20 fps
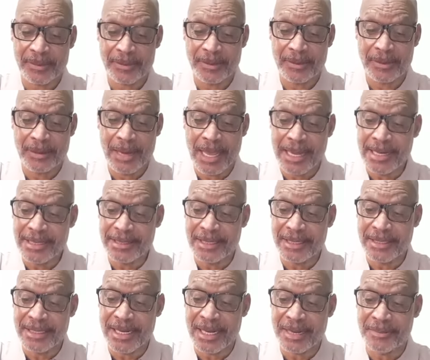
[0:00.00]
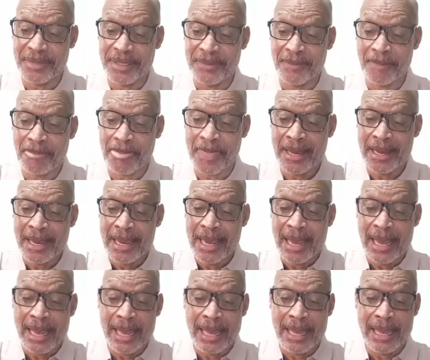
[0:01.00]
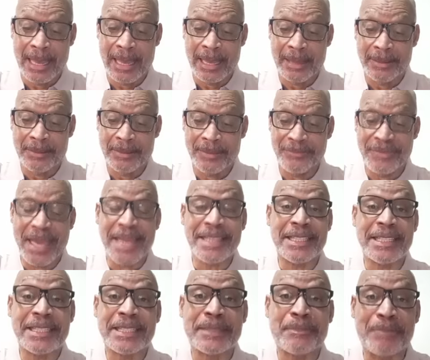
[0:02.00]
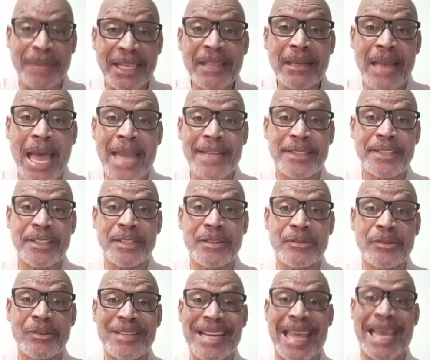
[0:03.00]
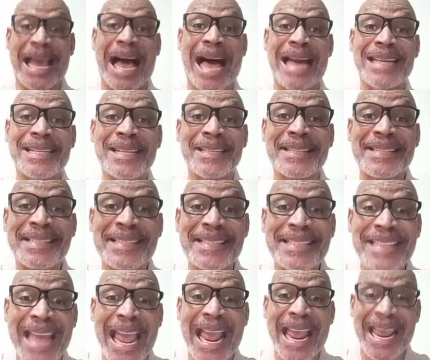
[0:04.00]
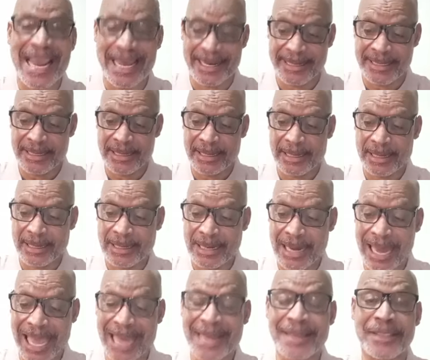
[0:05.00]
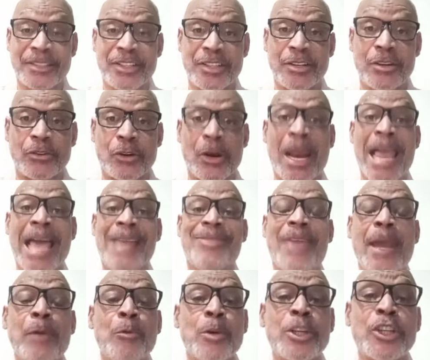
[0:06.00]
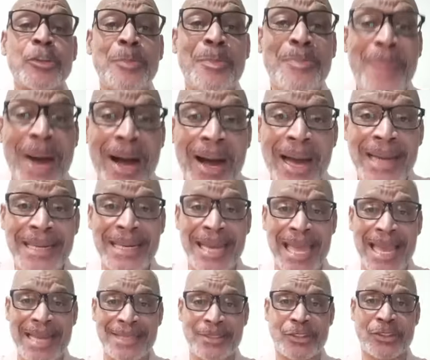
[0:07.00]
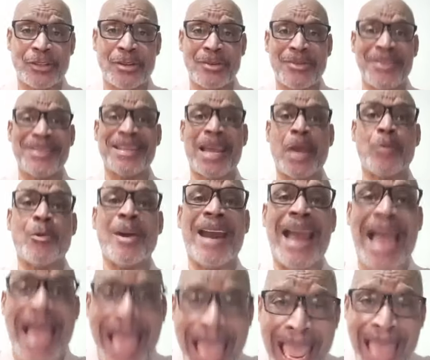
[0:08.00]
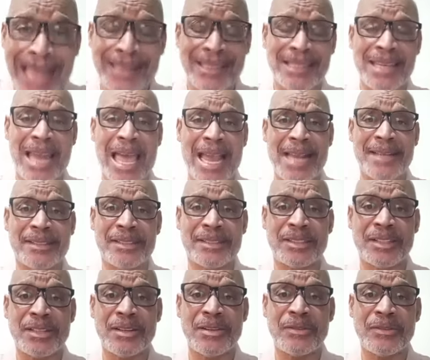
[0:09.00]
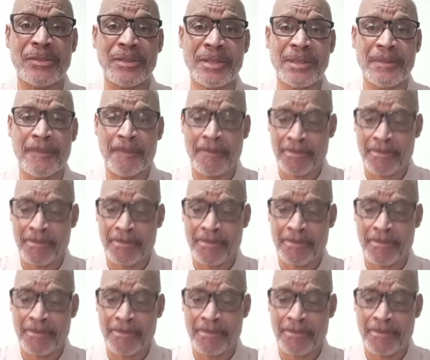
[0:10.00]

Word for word: ladies and gentlemen. Uh, they speak like children. They understand like children. They respond like children. They react like children.